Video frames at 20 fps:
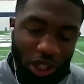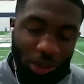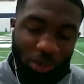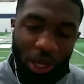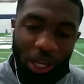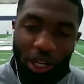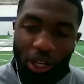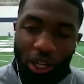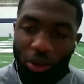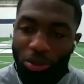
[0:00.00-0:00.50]
really
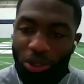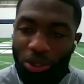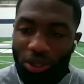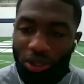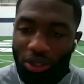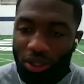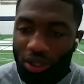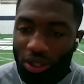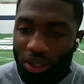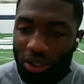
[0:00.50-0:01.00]
my
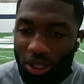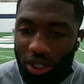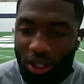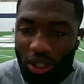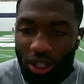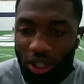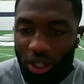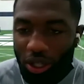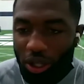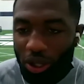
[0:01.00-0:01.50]
numbers.
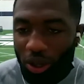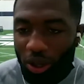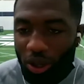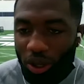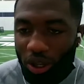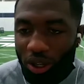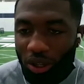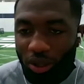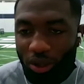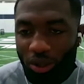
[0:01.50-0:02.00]
You
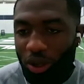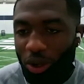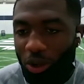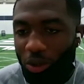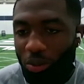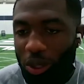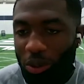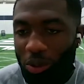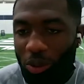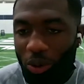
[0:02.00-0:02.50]
know,
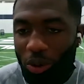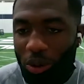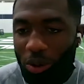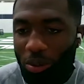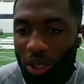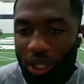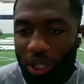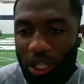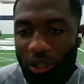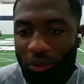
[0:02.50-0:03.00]
people wouldn't
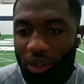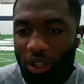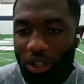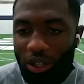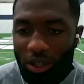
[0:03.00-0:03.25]
believe it.